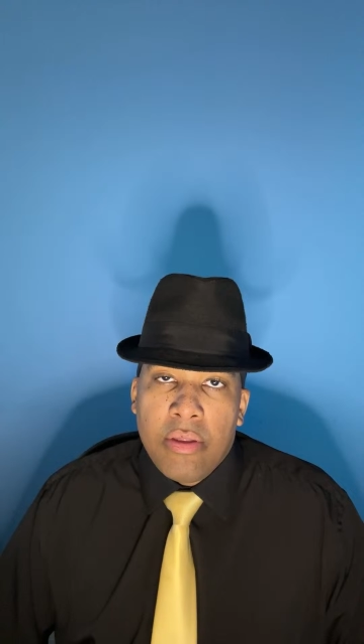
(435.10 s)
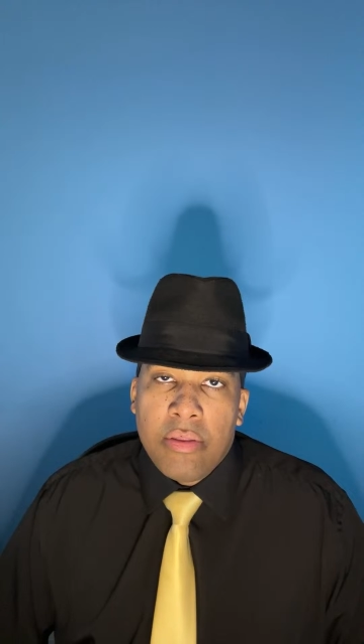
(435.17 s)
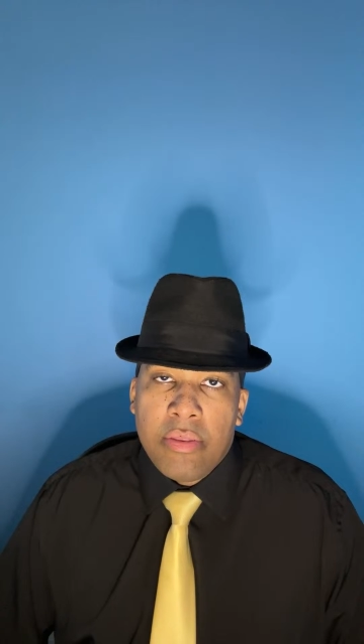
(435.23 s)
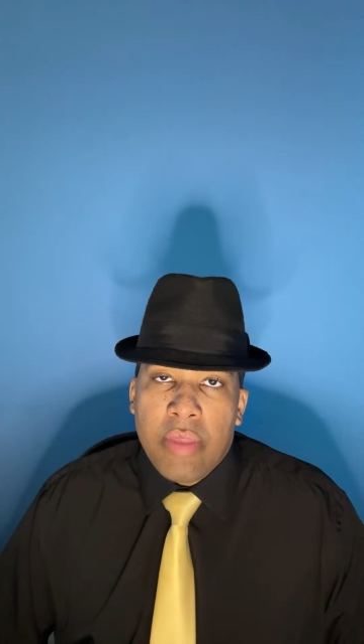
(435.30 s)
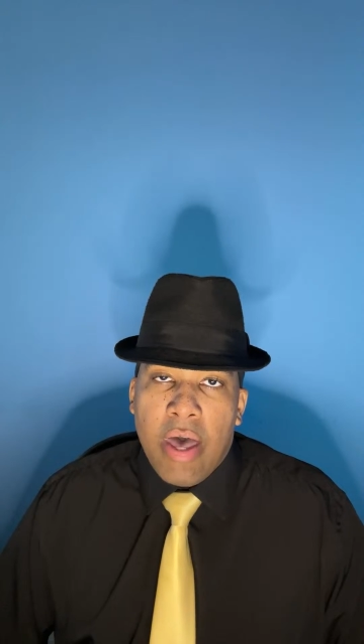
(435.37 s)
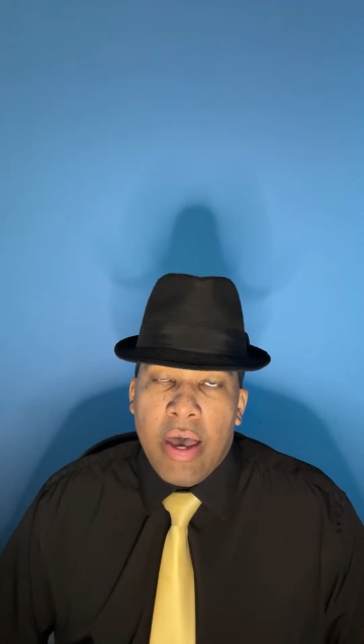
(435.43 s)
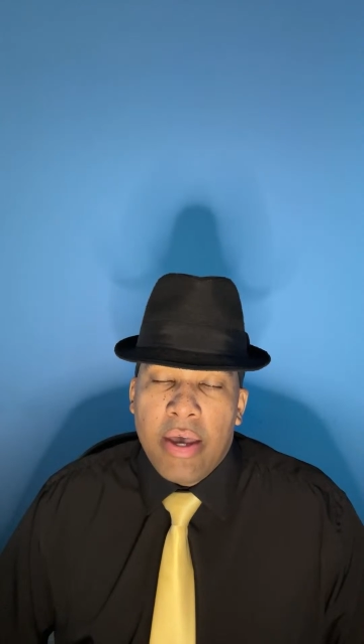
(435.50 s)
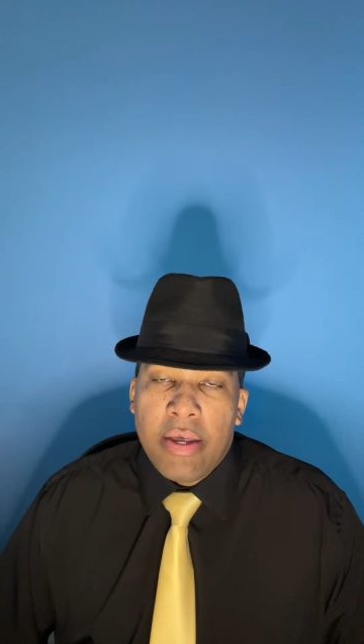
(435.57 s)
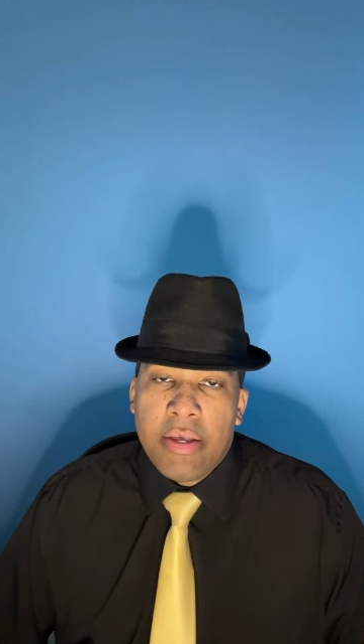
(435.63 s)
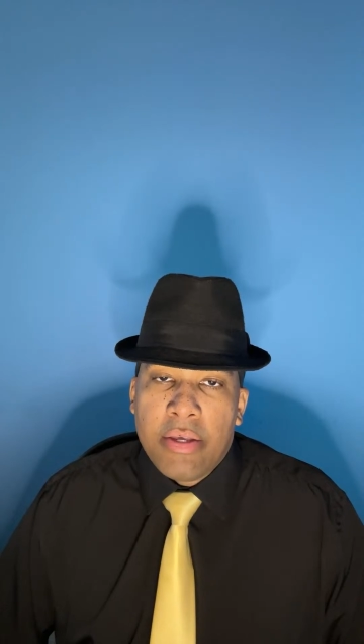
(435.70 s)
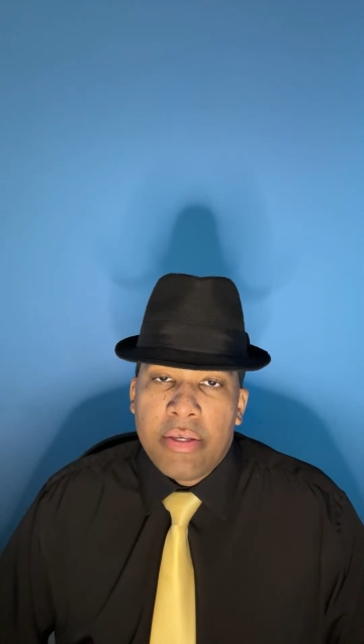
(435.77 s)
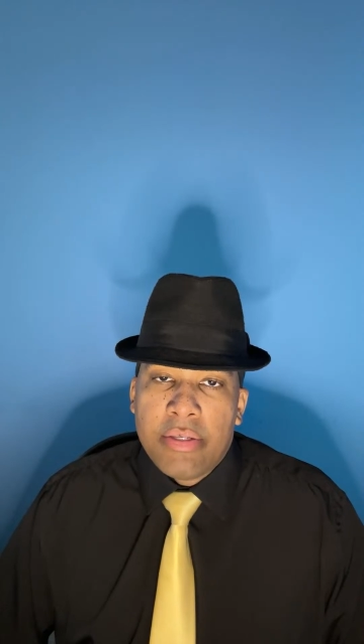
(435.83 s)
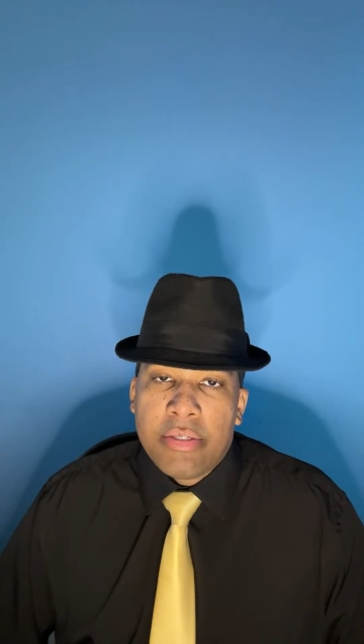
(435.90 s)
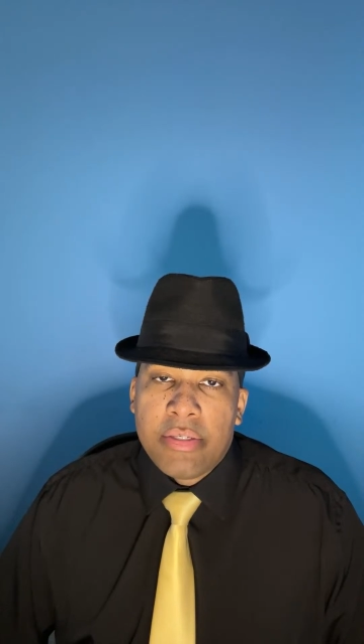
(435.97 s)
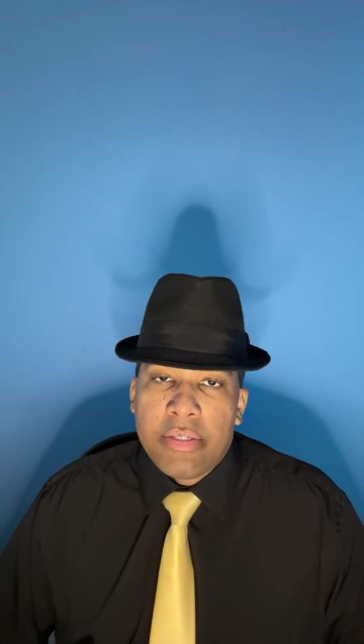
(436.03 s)
that's
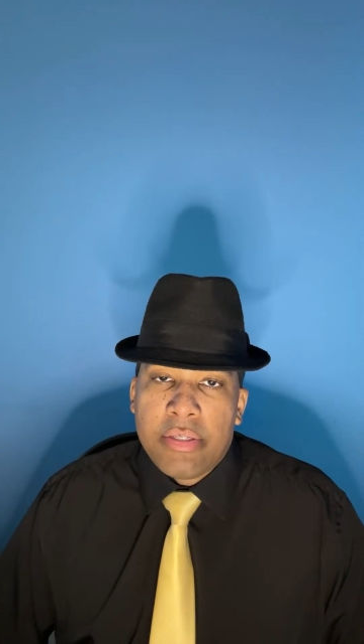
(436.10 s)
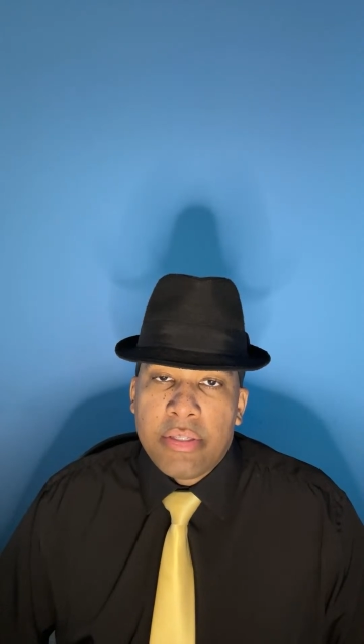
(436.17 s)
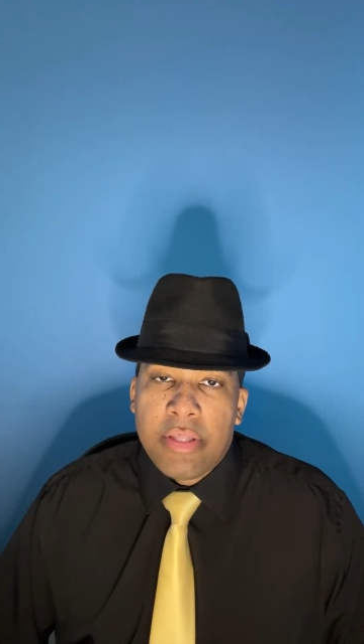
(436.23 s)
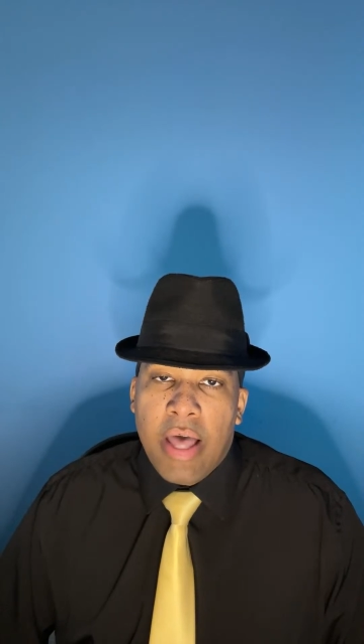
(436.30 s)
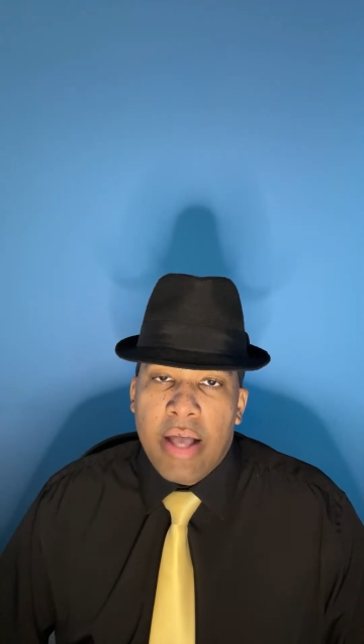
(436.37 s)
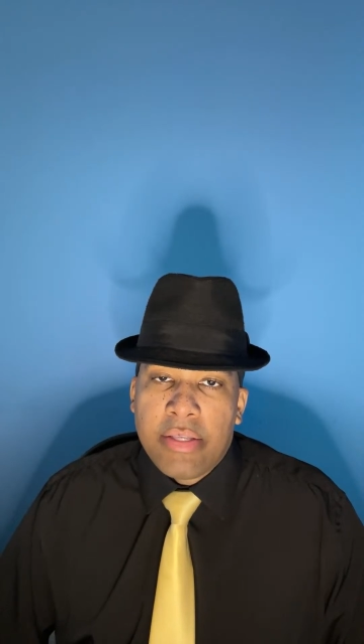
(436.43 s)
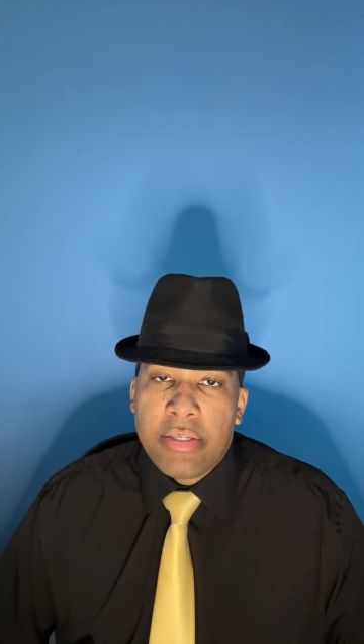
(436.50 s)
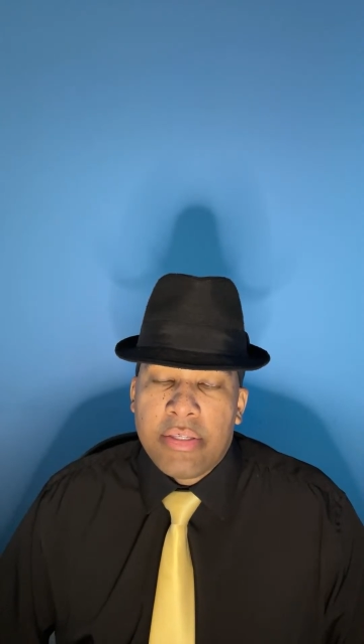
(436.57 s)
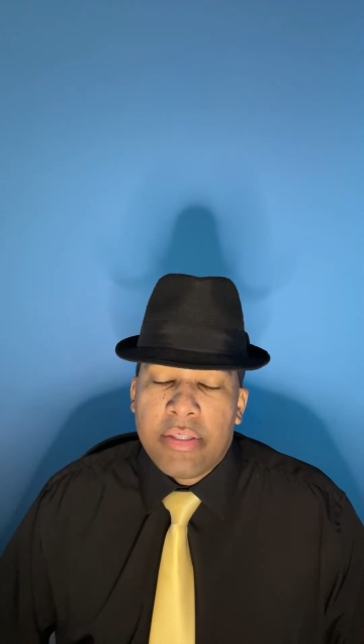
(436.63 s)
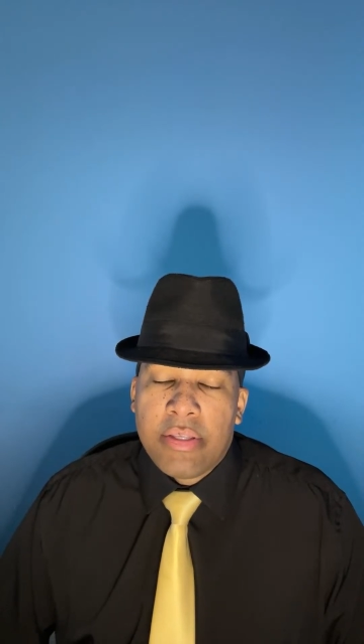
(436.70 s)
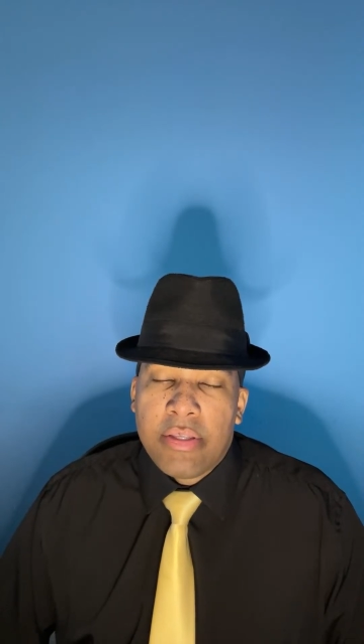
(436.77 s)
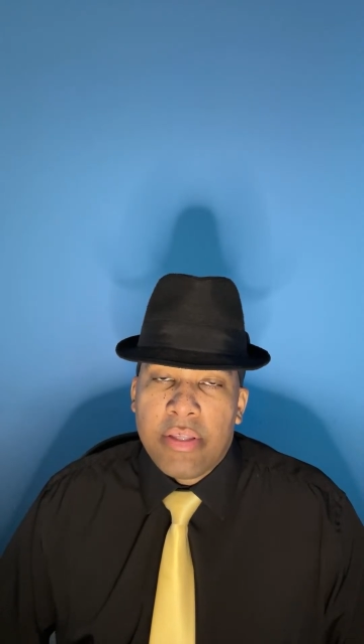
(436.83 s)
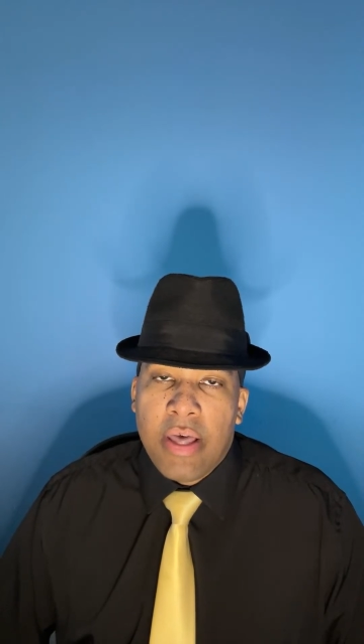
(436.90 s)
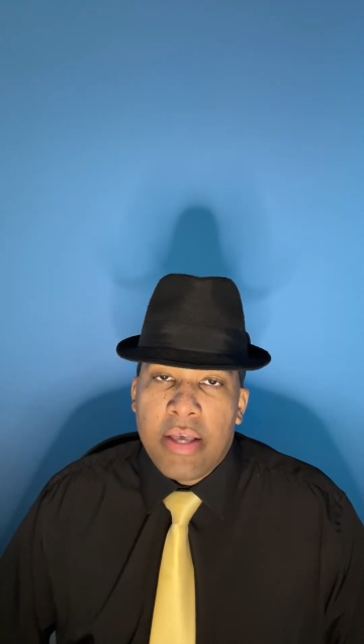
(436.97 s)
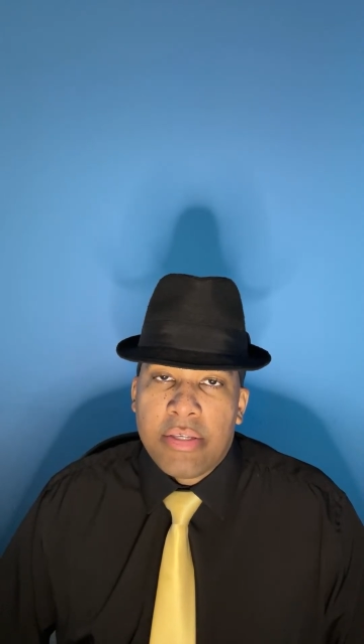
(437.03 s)

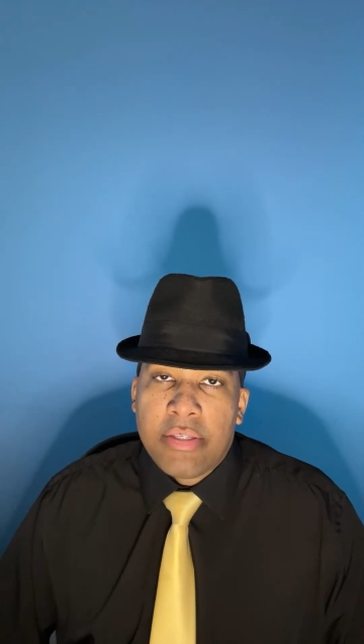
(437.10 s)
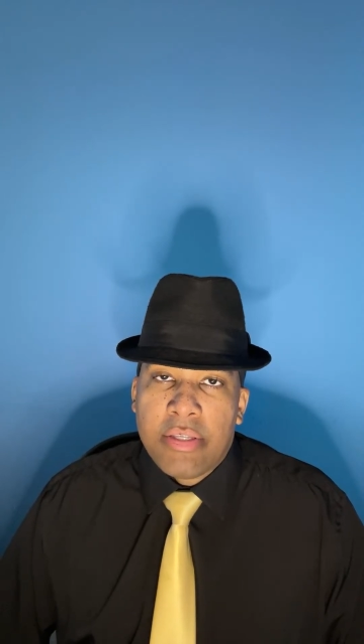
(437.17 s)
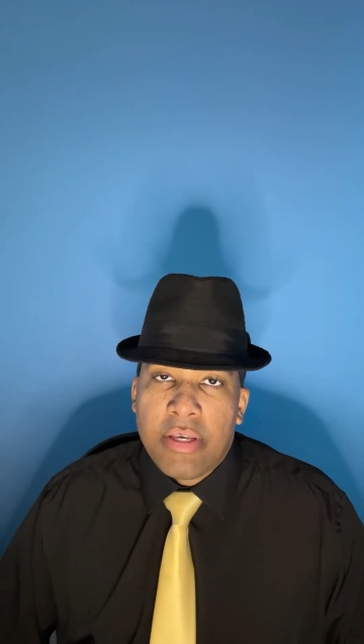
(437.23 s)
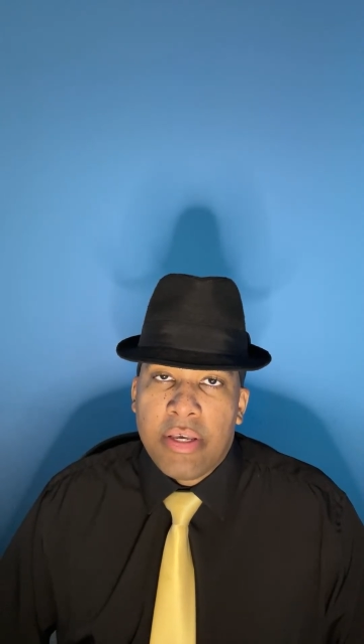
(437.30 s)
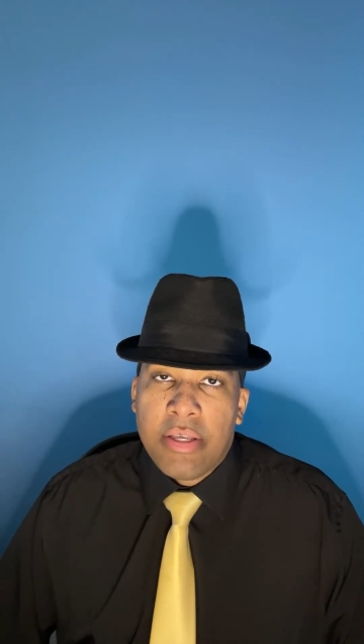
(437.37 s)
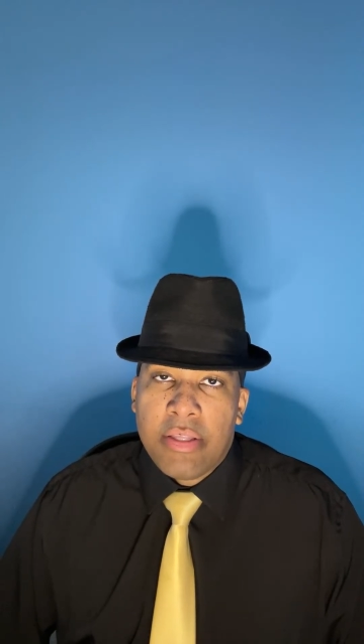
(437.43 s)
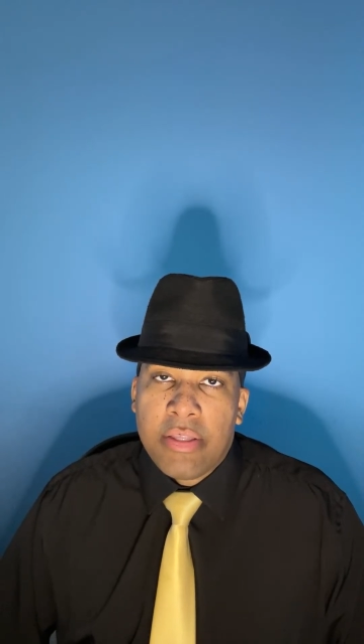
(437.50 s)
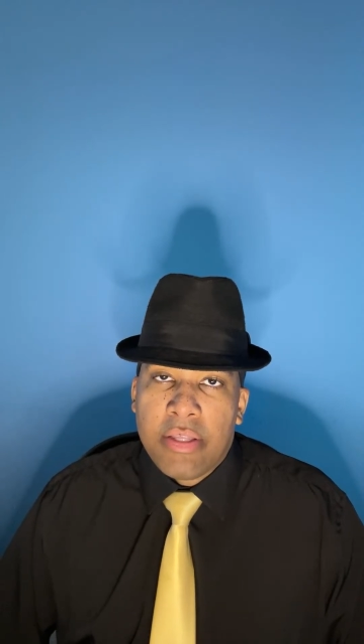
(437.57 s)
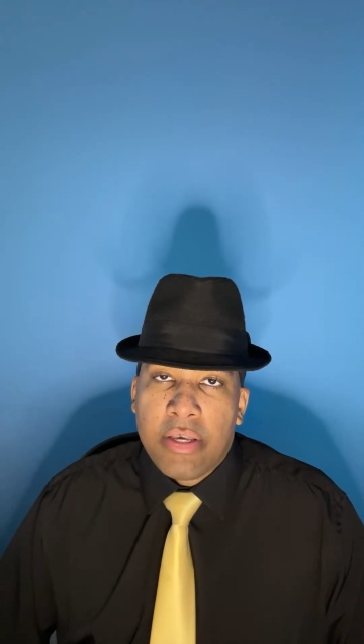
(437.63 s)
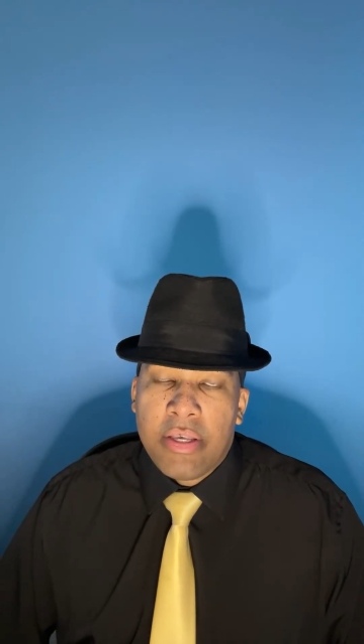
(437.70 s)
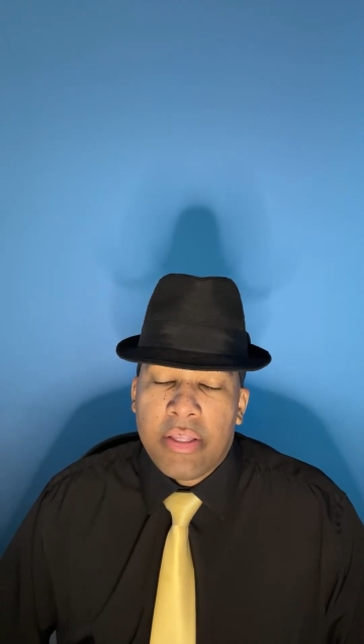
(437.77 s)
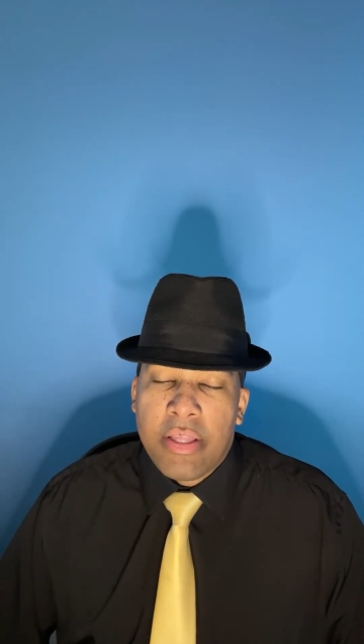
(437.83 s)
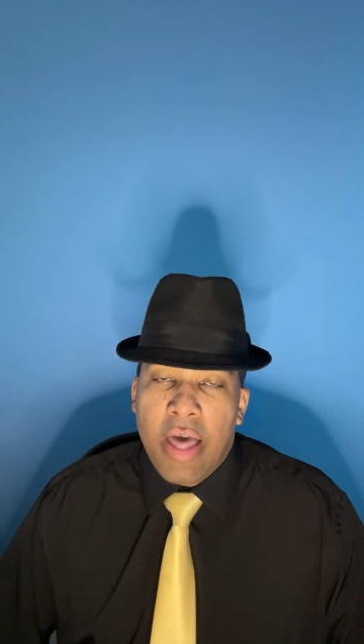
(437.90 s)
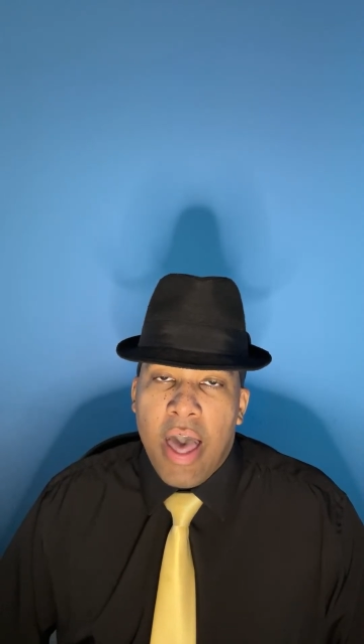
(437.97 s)
the